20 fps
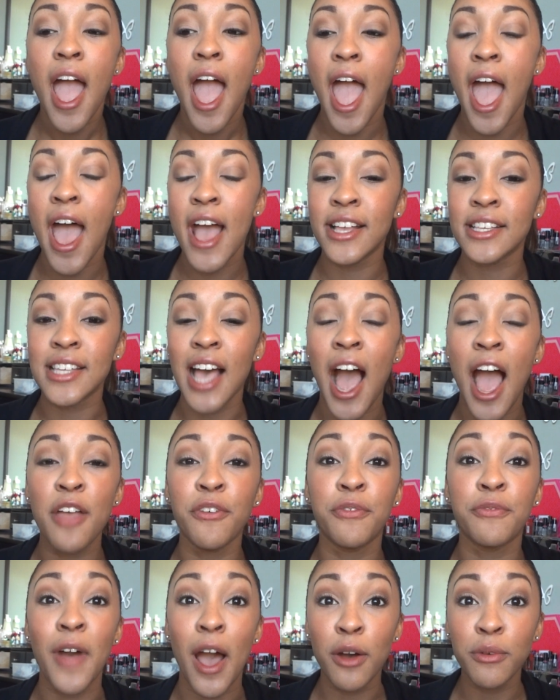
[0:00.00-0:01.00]
And I
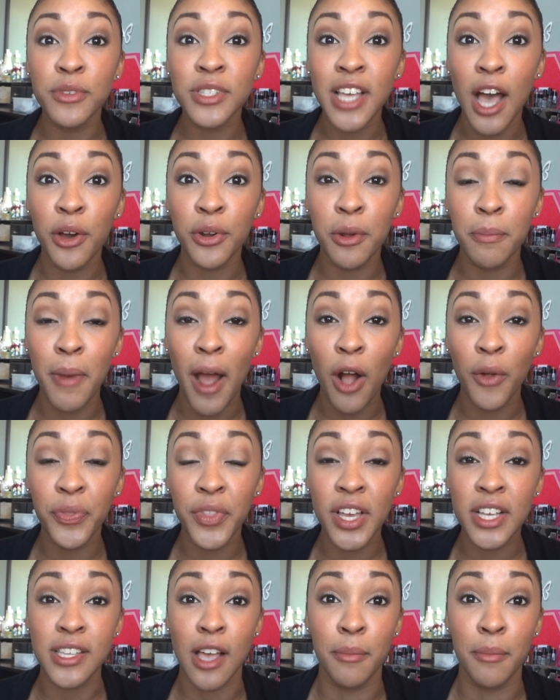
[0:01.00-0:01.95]
found out about this.